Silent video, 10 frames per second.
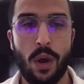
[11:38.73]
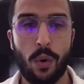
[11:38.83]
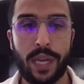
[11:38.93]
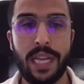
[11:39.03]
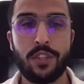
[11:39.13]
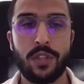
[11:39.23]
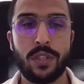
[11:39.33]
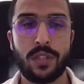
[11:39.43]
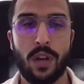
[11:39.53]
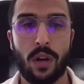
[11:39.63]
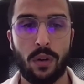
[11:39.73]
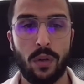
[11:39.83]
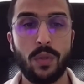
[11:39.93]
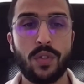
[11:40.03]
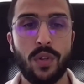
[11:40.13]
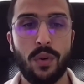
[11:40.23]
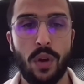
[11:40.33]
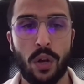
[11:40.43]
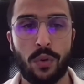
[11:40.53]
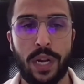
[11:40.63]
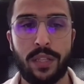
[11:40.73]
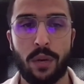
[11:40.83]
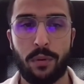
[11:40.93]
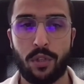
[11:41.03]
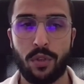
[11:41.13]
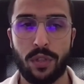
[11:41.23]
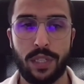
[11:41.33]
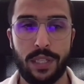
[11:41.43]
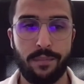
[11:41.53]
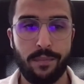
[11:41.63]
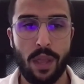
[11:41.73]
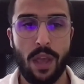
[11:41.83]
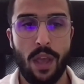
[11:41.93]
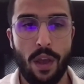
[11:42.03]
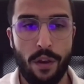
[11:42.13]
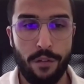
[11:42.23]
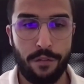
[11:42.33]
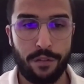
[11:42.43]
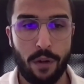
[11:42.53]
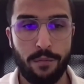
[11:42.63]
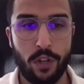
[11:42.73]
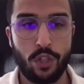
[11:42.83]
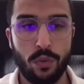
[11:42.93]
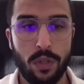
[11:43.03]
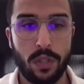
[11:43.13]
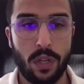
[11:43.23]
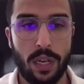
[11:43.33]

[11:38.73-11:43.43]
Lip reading: Occasions are also a great opportunity. From virtual